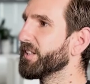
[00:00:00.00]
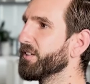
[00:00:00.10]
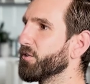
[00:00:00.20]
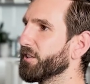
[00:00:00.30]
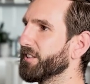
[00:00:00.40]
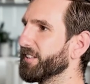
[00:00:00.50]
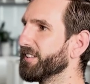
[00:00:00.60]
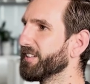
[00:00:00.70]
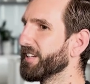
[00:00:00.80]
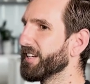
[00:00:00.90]
Interesting.
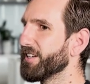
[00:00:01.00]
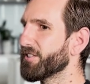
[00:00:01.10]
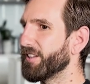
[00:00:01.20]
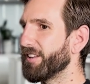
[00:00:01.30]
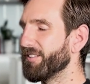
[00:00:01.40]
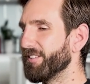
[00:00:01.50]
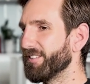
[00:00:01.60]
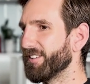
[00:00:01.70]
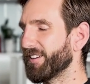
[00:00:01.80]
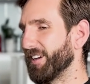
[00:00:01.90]
So then,
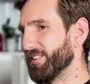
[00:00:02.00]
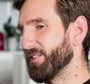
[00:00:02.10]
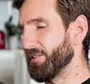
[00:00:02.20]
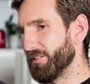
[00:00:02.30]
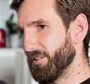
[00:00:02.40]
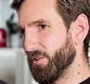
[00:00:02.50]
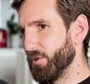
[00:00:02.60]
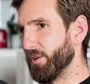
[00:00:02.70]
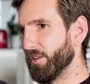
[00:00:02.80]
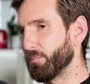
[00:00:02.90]
okay, so
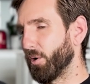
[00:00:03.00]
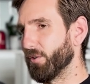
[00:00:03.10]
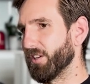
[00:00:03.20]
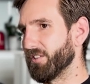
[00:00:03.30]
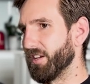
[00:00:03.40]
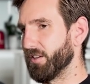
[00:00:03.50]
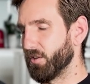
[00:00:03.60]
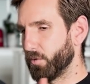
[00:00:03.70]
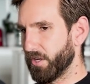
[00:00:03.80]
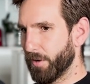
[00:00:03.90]
you're in this process here.
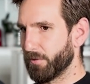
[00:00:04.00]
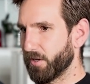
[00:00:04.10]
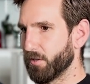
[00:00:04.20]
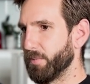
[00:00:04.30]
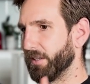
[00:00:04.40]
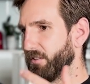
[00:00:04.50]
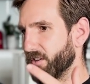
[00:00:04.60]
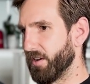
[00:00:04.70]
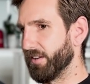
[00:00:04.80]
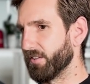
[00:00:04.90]
Your website's being
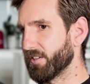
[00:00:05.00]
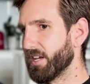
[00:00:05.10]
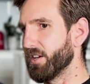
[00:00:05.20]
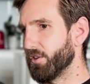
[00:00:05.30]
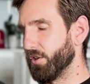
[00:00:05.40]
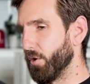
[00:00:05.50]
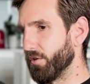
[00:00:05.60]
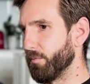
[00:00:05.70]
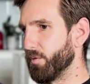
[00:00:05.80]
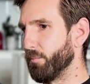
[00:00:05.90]
designed. You know
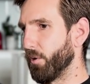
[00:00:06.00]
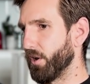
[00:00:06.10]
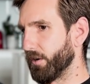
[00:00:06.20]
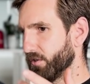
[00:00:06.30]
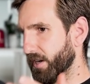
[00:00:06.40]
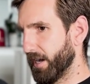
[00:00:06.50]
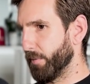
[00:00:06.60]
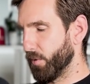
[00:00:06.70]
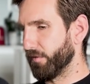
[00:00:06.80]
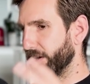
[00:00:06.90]
your product. You're
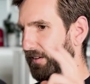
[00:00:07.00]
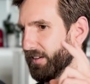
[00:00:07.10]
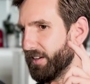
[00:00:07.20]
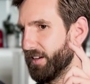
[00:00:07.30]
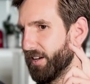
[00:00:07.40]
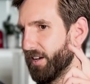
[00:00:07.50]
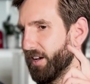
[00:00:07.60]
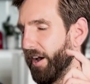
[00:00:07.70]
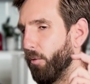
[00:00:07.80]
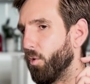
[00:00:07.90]
happy with it.
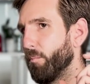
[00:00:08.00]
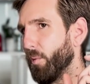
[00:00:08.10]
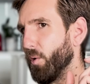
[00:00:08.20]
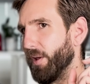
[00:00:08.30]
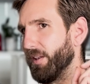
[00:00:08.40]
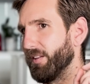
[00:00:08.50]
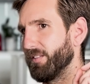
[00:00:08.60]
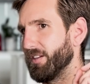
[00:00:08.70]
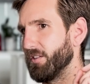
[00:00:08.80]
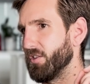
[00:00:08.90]
At what point
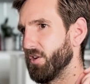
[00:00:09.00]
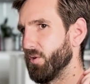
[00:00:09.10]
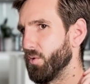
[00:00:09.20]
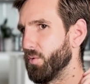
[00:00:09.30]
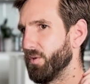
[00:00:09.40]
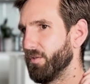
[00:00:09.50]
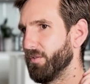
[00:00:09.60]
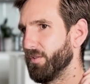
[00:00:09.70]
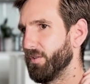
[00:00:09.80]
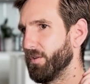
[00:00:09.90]
did you
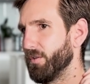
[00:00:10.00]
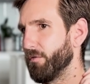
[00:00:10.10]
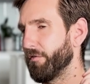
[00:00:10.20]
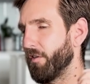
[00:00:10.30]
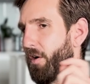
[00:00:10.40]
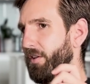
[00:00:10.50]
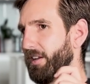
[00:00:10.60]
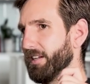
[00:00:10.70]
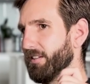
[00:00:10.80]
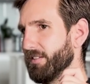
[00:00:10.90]

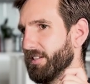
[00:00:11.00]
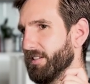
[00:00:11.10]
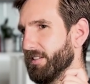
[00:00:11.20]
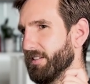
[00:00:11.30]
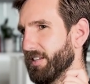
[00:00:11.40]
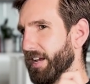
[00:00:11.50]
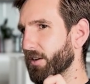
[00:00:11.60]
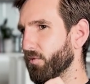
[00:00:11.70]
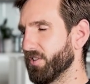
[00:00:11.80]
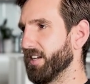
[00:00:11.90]
finally take
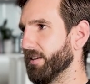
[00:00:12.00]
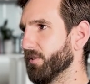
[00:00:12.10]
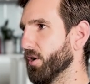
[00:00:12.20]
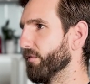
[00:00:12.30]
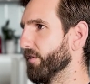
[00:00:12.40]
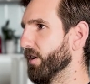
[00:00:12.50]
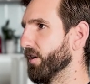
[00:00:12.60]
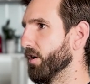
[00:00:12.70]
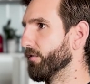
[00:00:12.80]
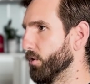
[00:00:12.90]
receipt of
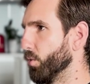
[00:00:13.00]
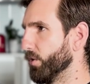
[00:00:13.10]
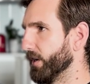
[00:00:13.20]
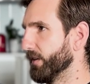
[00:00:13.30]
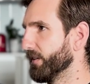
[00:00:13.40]
an order?